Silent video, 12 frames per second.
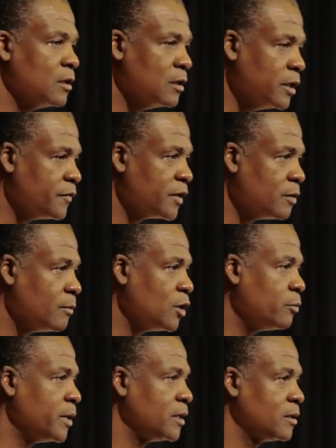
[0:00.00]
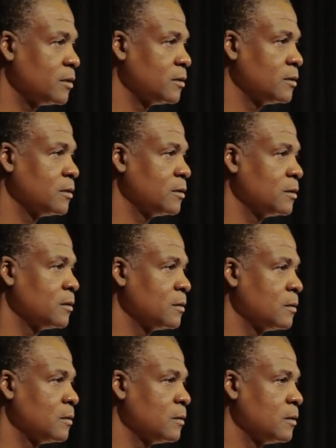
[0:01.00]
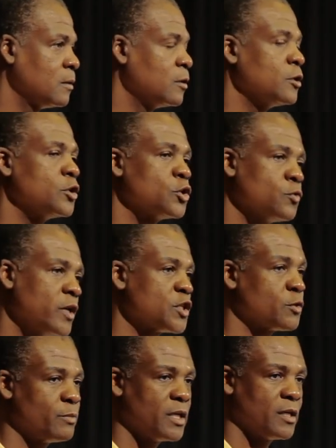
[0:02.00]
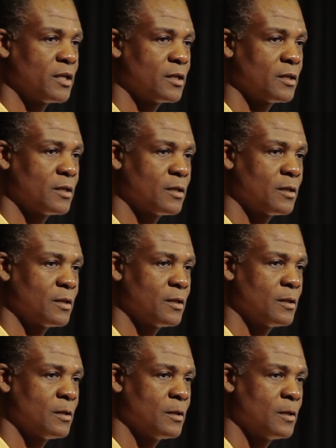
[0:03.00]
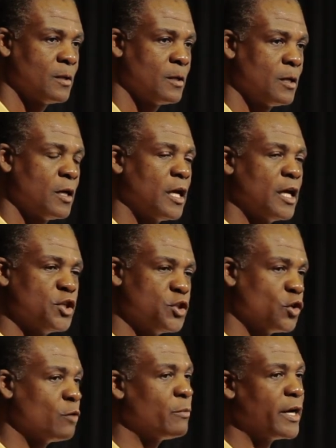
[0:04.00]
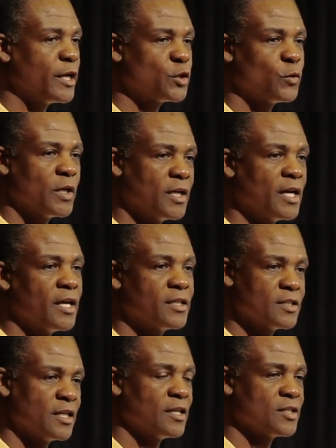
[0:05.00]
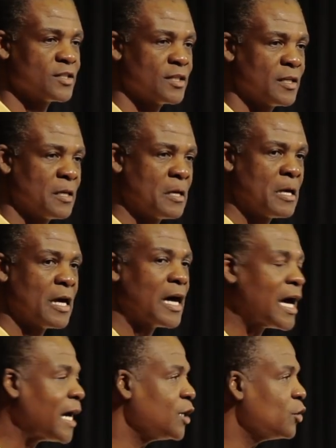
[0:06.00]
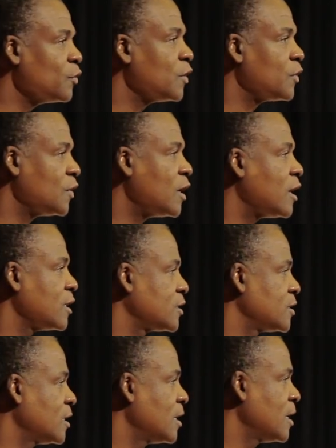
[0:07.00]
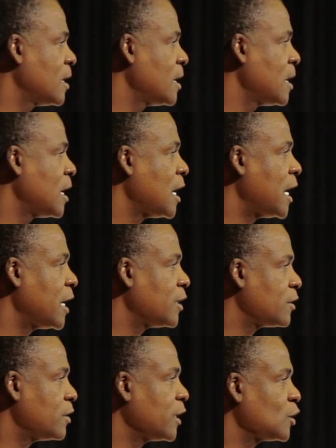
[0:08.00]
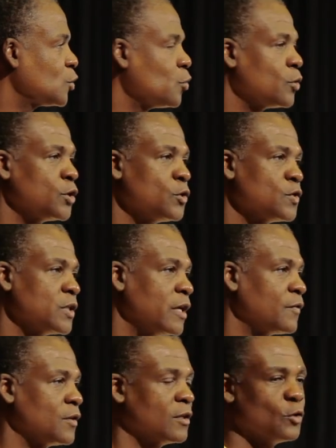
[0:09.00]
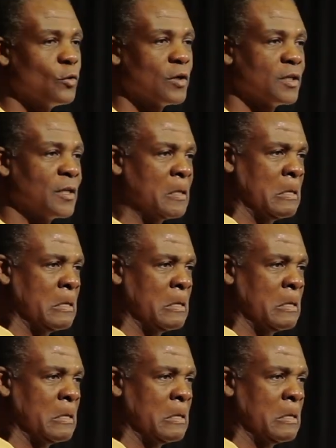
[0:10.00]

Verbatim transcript: Live in the moment. Trust me. As Jeremiah 29 says, I know the thoughts I think toward you, saith the Lord.